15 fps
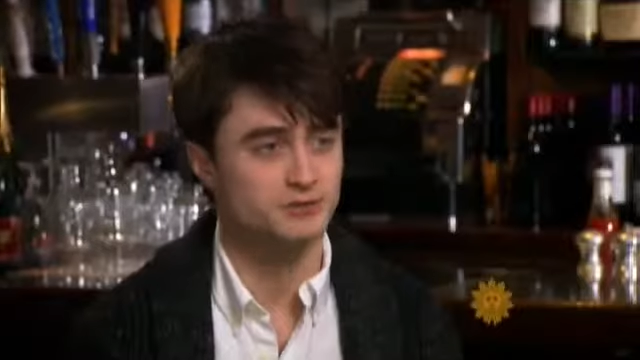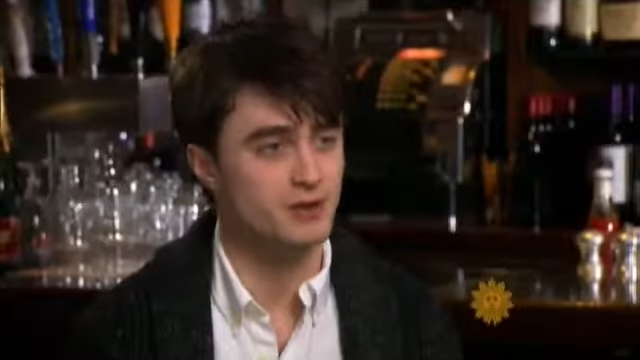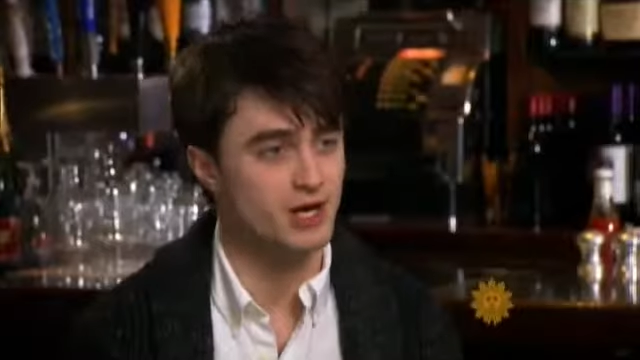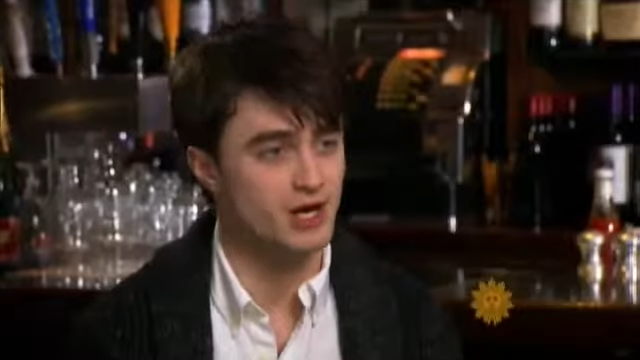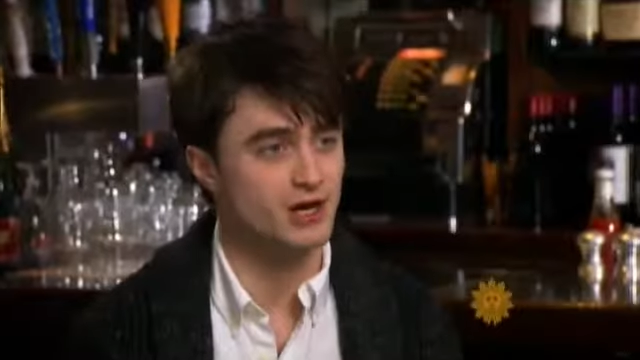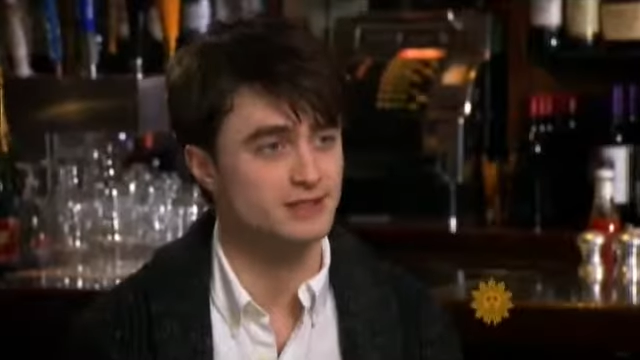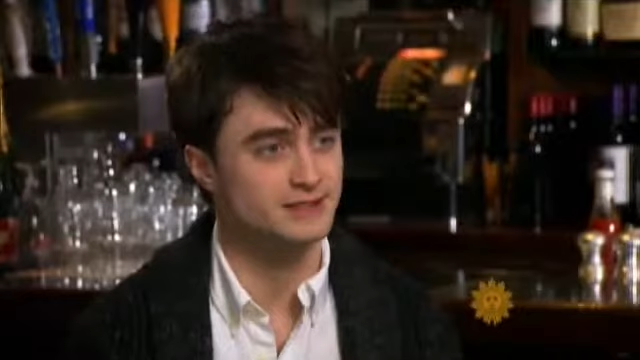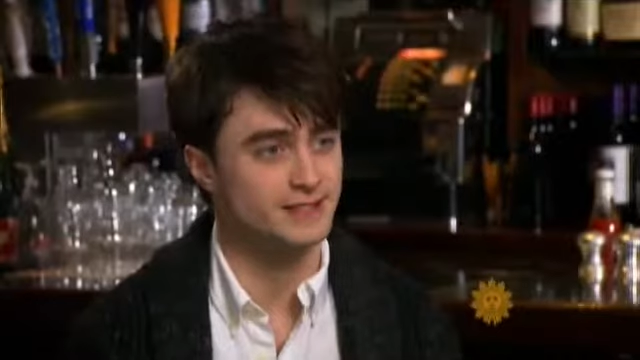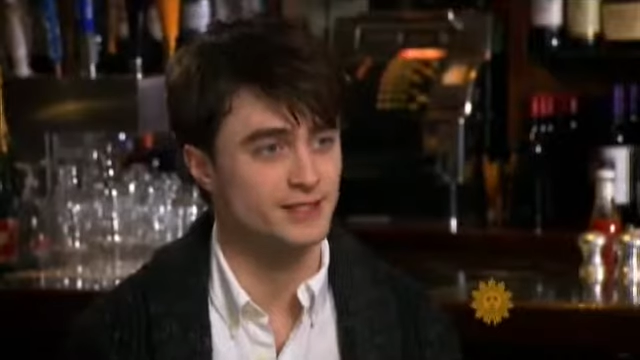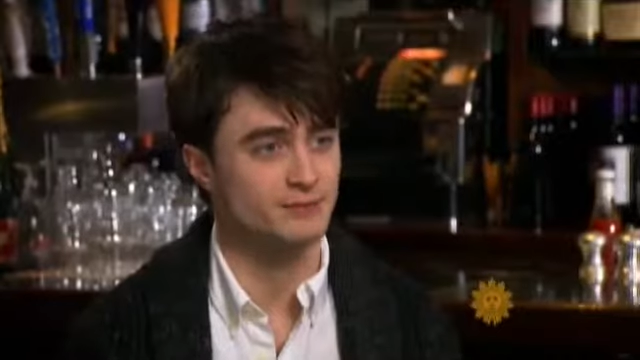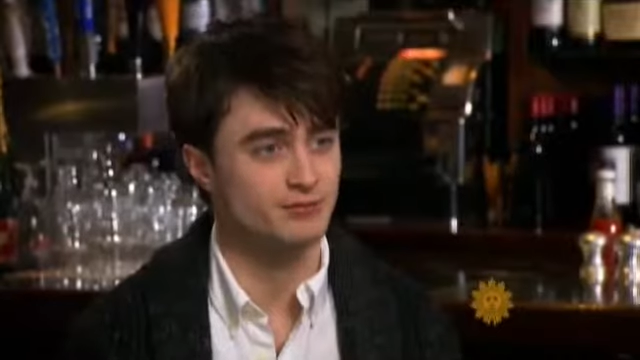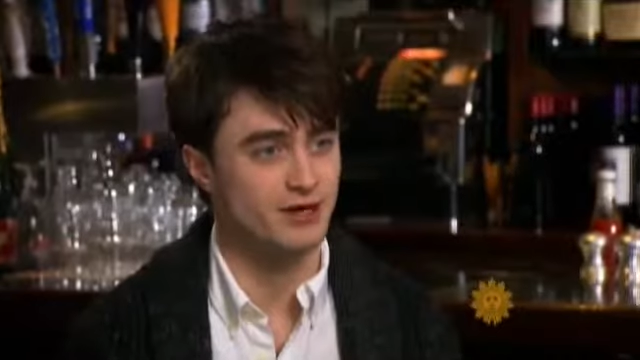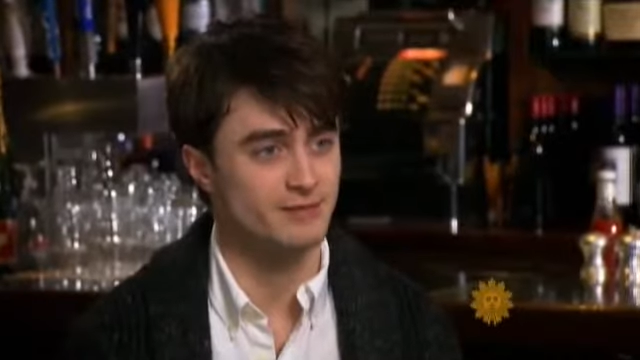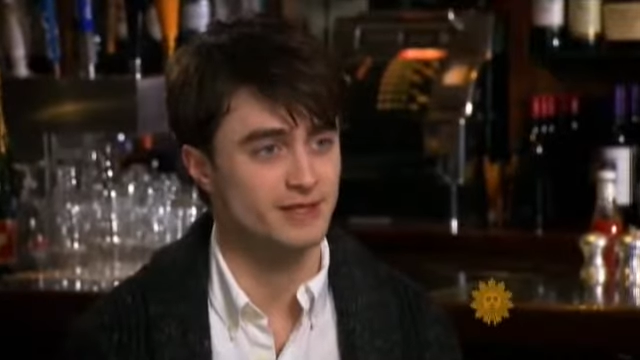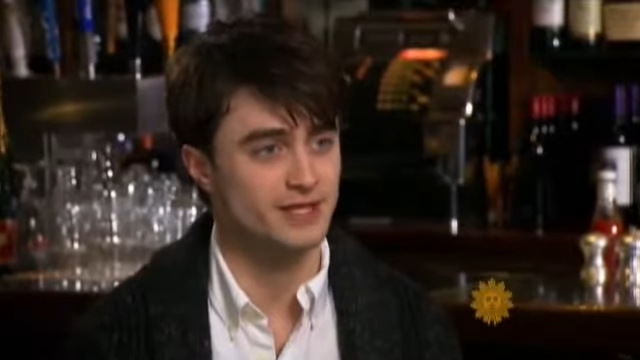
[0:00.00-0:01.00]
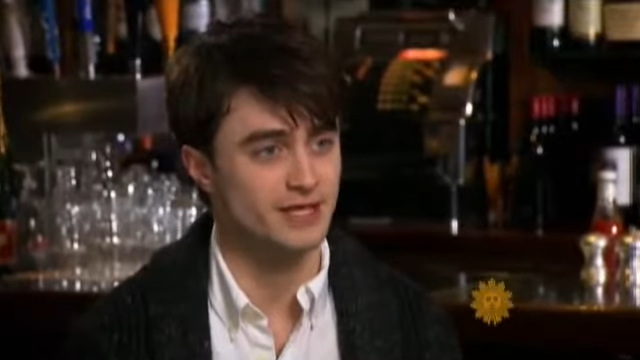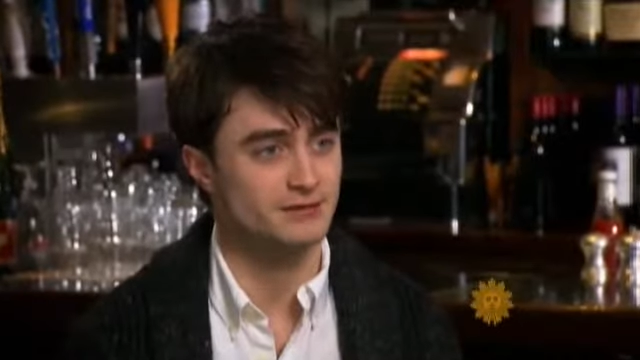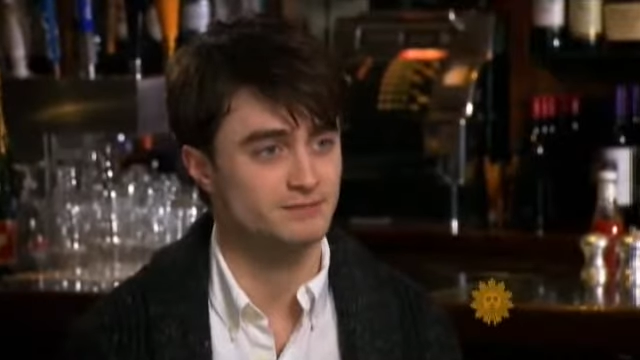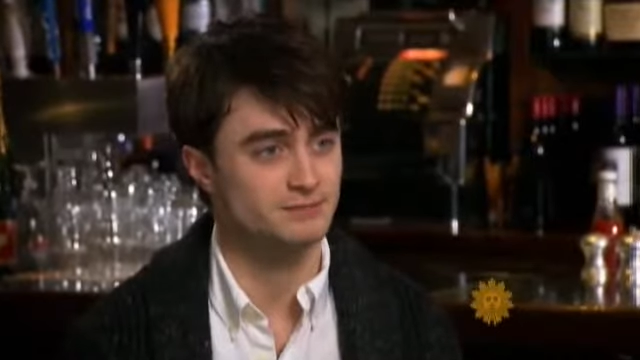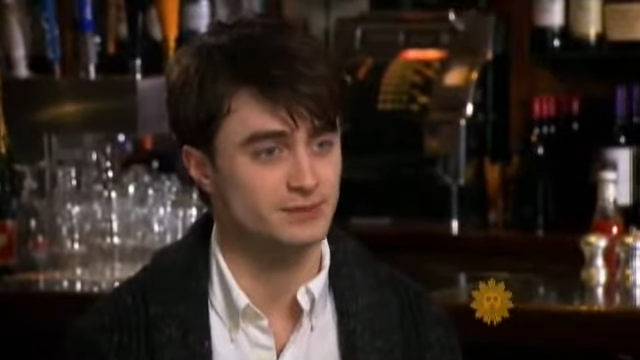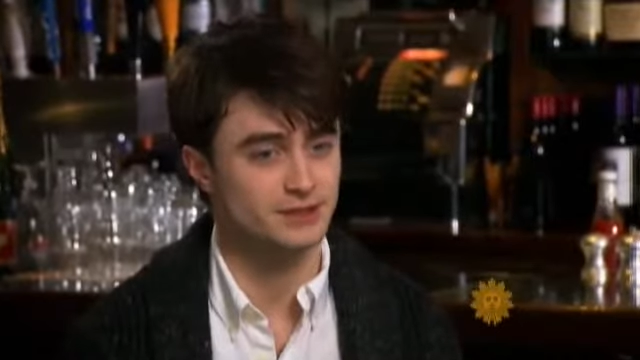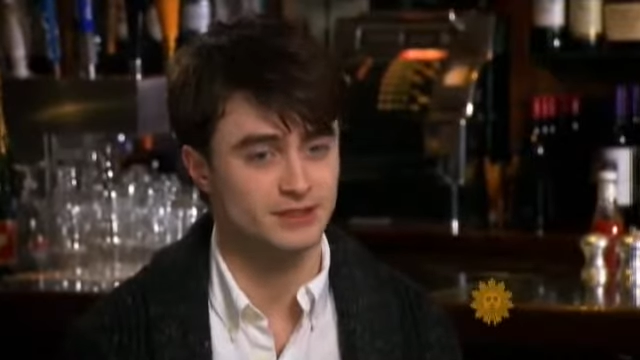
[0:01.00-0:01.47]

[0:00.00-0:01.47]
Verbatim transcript: it was my ideal premiere